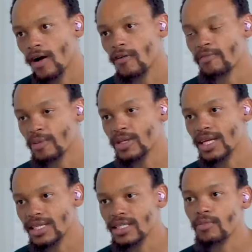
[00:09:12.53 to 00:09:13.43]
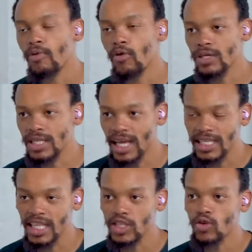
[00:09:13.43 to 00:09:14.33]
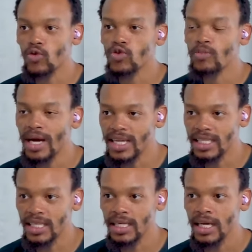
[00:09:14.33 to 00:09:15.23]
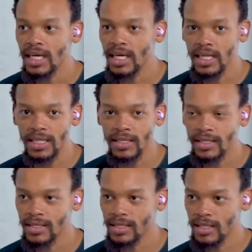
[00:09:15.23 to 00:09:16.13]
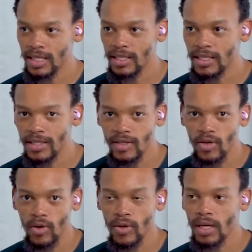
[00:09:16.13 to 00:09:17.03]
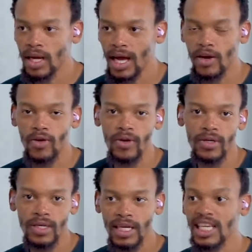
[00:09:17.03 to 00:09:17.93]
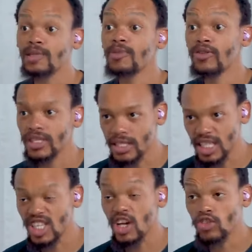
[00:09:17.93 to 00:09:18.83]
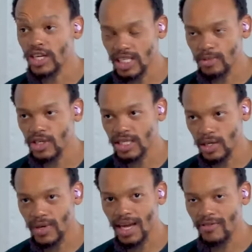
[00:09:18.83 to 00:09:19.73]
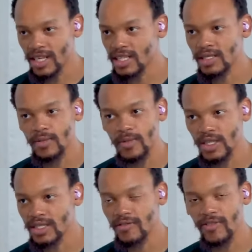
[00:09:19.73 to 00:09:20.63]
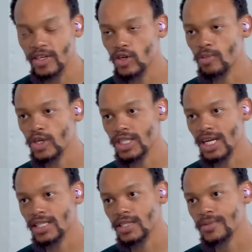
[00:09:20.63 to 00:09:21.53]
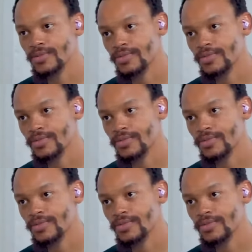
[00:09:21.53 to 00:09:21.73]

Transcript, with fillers: of people that support that, and there's no humanity in this, you know, I don't know, experience, this cultural experience that we're having. It's mm. it's very commercialized.